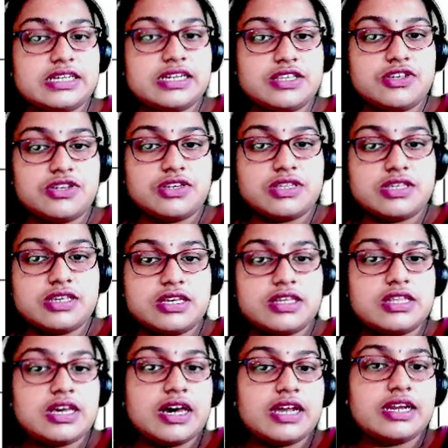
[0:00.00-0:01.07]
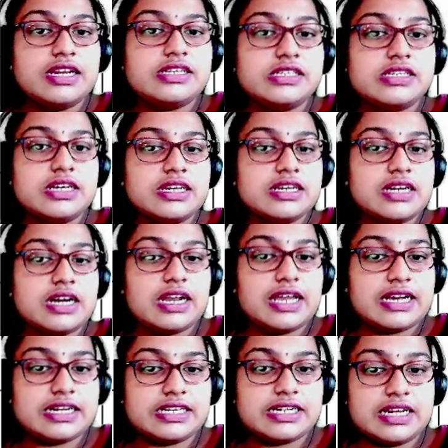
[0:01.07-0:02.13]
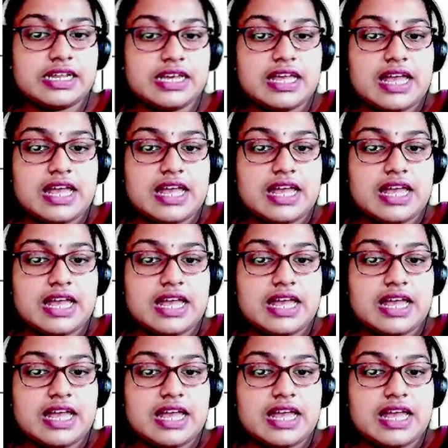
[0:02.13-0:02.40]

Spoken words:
As you can see here, they are interconnected,